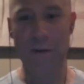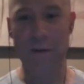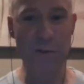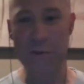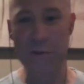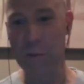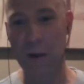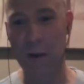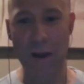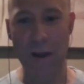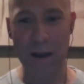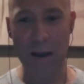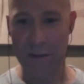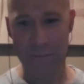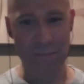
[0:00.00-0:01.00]
too, so
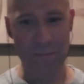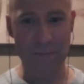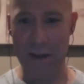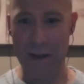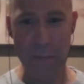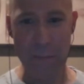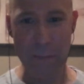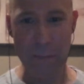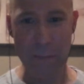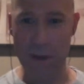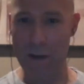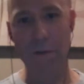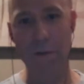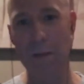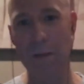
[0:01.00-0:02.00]
I didn't get
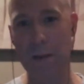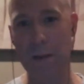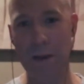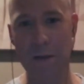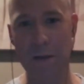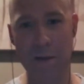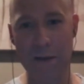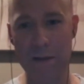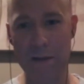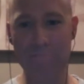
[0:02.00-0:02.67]
in on the lottery.